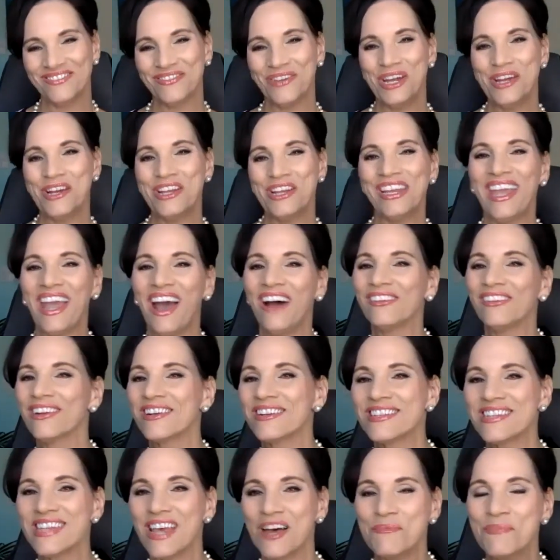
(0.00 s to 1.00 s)
We
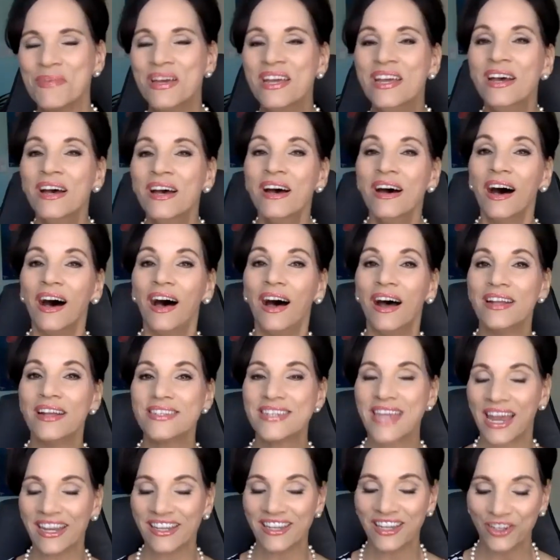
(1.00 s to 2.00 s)
encountered some uh,
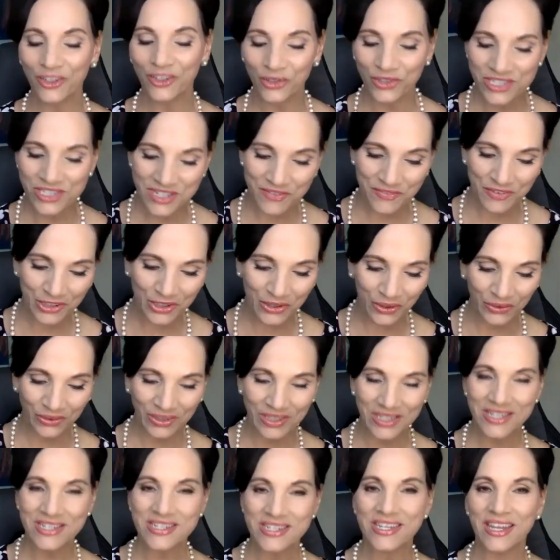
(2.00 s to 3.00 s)
technical
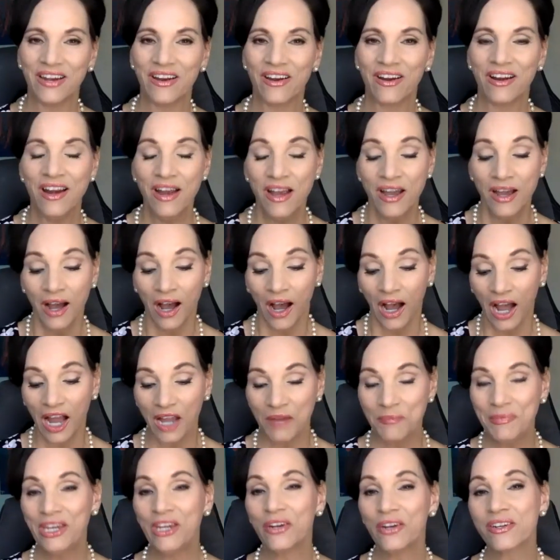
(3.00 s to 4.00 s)
difficulties there.
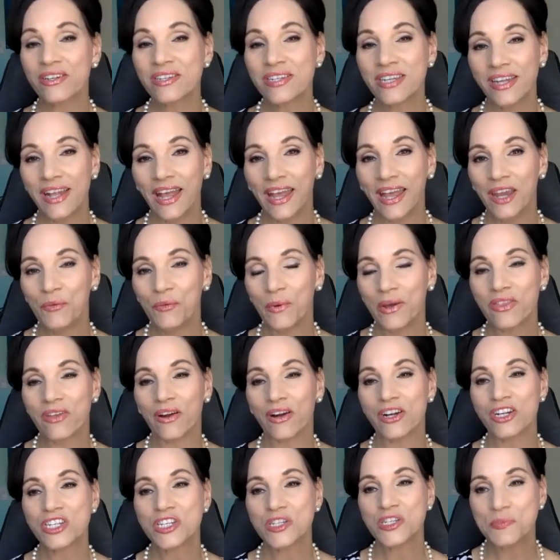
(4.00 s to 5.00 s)
I'm here today with
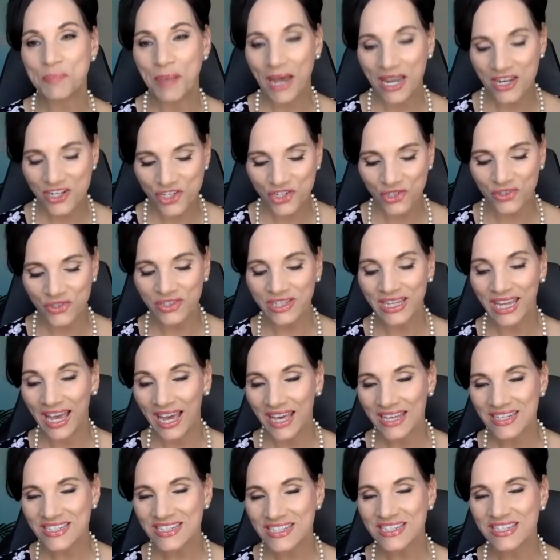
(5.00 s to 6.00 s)
our special
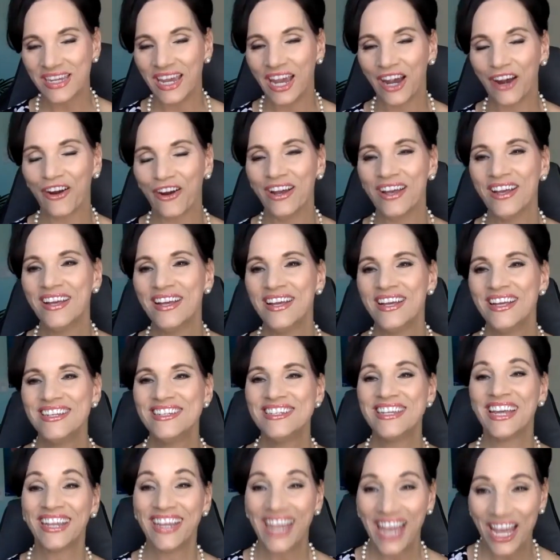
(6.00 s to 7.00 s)
guest, Siera
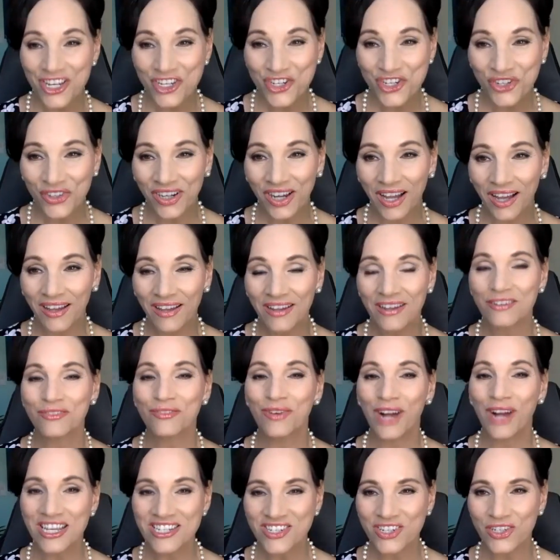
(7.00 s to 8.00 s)
Taketchera
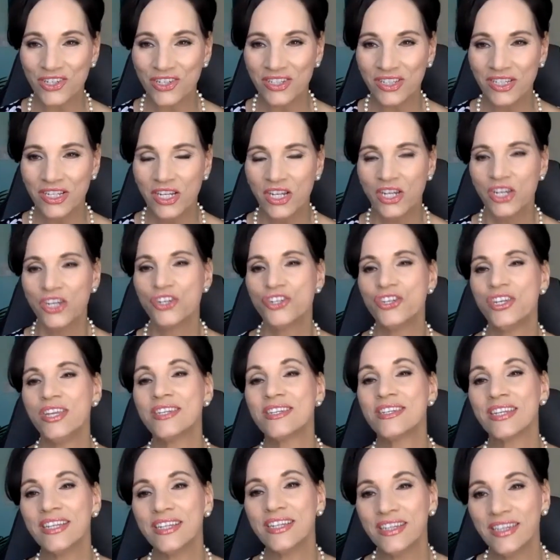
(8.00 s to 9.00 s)
Russell.
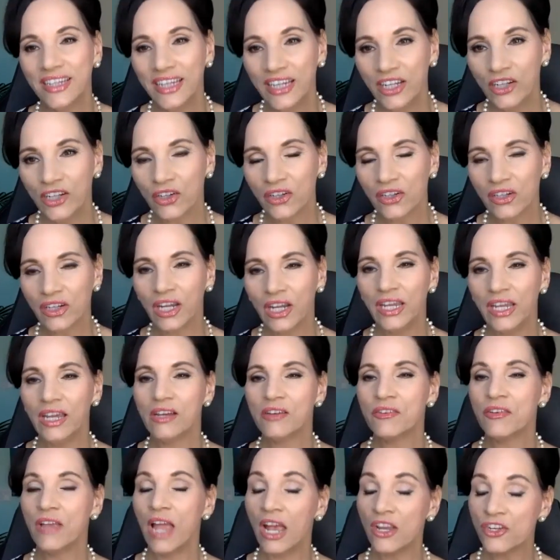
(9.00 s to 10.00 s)
She's a leader
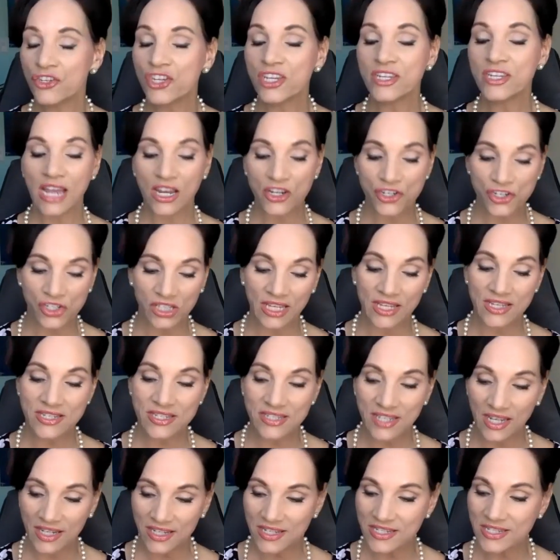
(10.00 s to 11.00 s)
in, and she's actually a
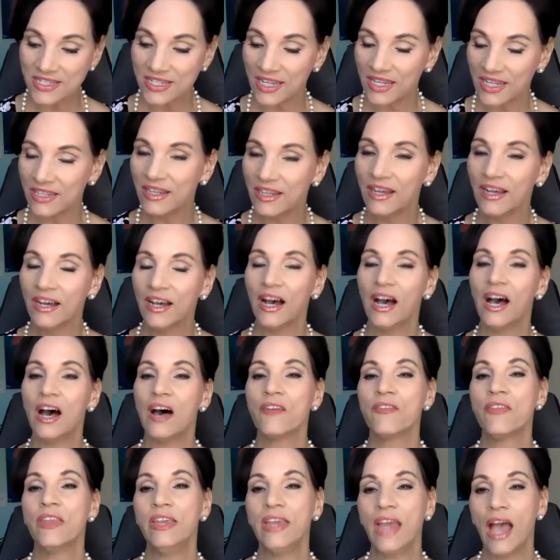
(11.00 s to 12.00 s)
citizen
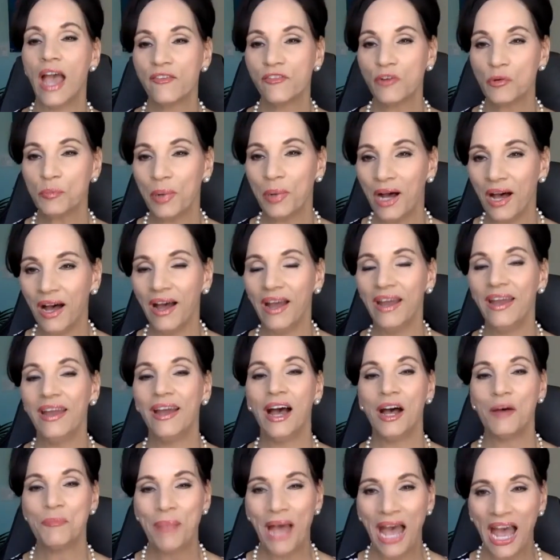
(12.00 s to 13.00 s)
of the Yavapai
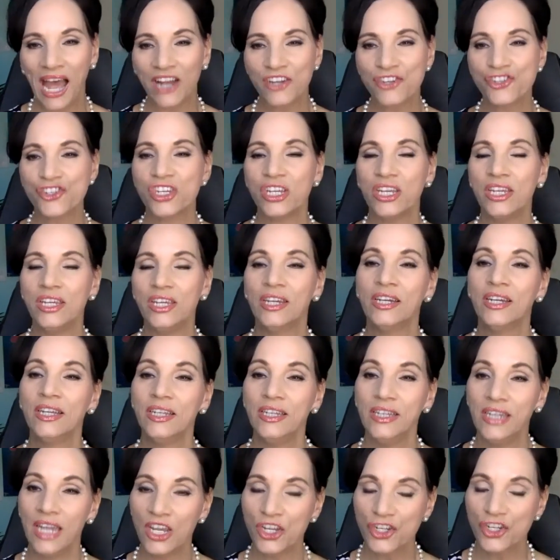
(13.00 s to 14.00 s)
Apache
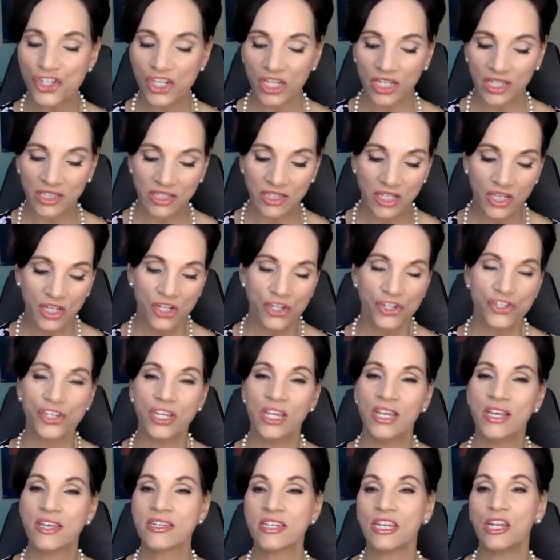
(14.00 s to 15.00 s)
Nation.
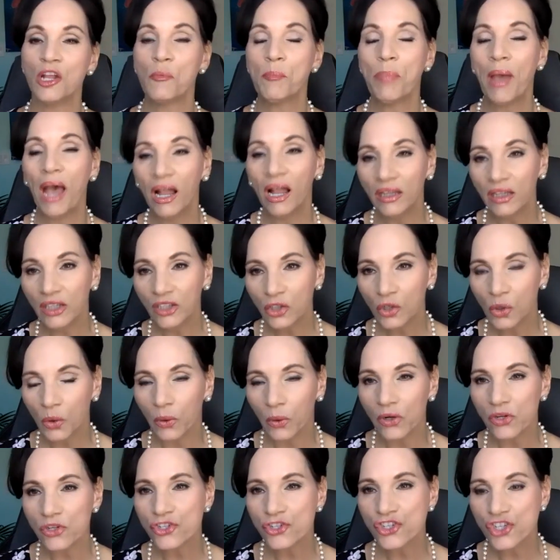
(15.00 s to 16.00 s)
She is an appellate
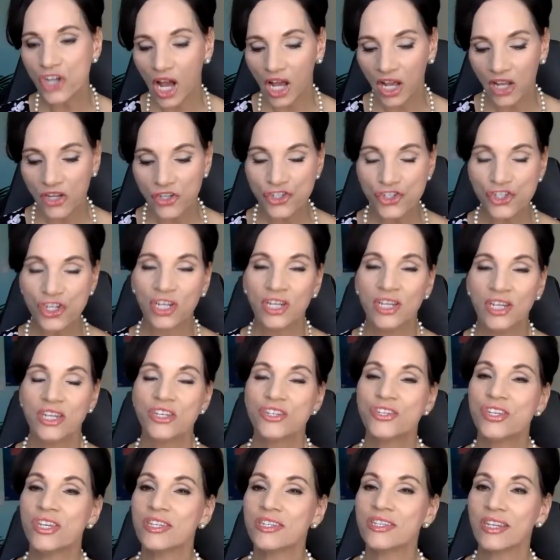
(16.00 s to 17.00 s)
court judge.
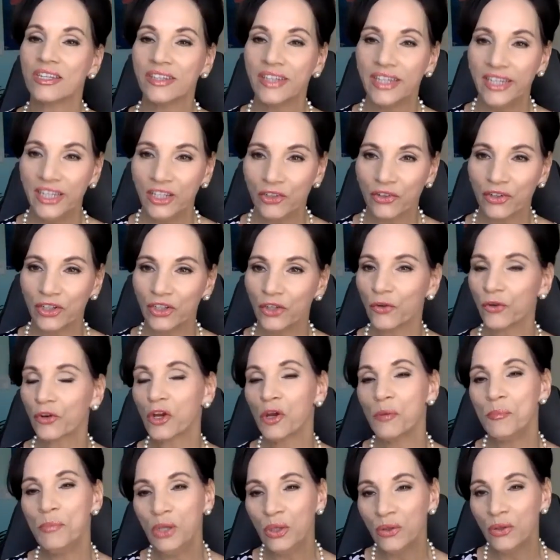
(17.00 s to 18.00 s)
She's a leader in her
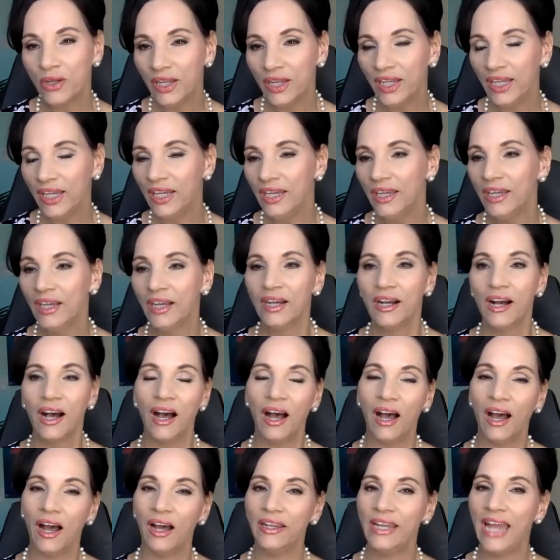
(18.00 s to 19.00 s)
community,
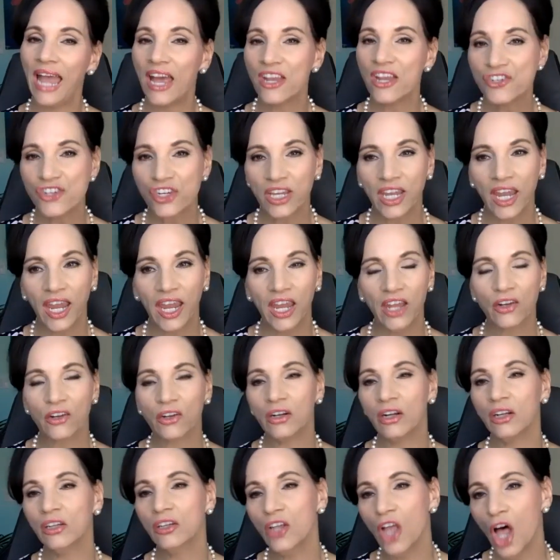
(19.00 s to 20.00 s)
an
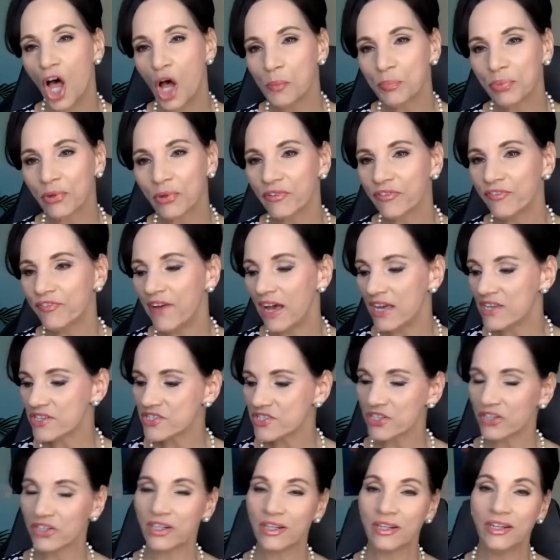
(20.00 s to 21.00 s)
educator, a law
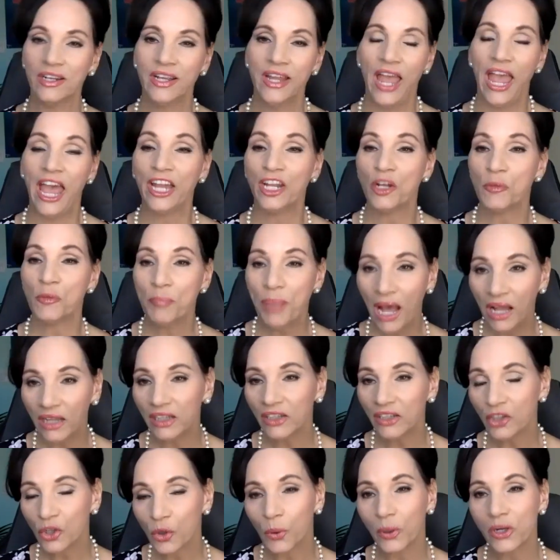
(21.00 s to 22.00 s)
professor, an
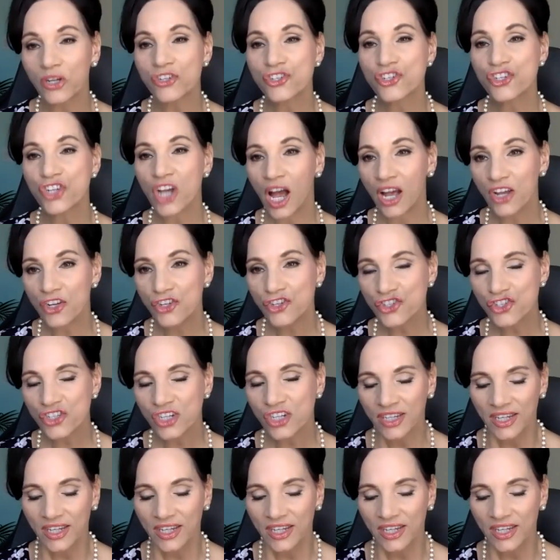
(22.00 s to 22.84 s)
appellate court judge.